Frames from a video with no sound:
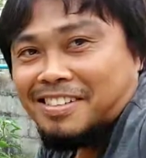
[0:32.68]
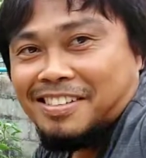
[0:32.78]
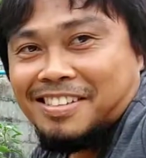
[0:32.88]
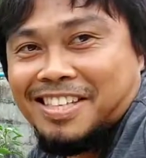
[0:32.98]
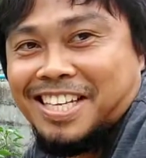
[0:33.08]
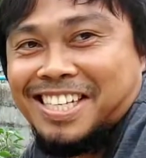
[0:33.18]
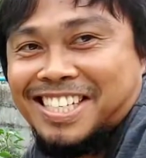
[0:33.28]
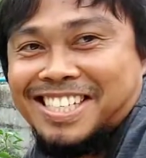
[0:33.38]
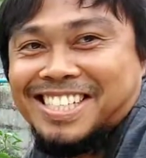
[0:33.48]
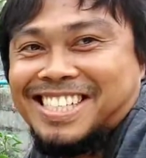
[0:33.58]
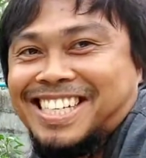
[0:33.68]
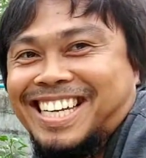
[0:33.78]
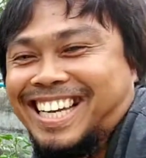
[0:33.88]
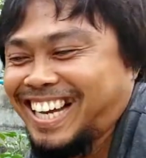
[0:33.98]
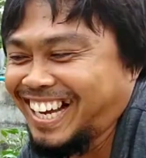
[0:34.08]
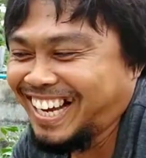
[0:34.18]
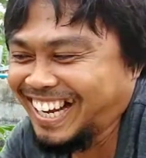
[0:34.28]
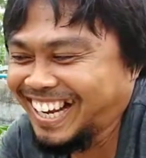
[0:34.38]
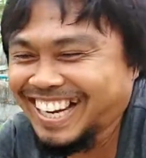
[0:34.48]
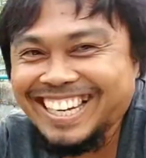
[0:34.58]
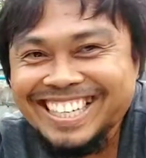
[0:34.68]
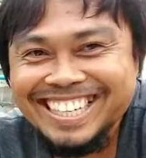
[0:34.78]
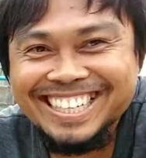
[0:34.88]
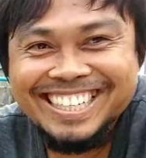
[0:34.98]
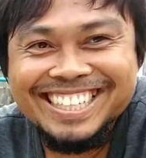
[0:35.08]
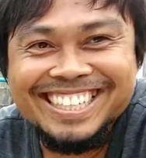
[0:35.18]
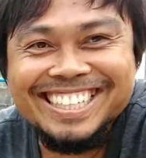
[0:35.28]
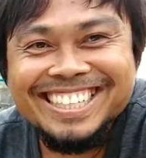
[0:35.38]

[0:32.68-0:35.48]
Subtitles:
(no one is talking)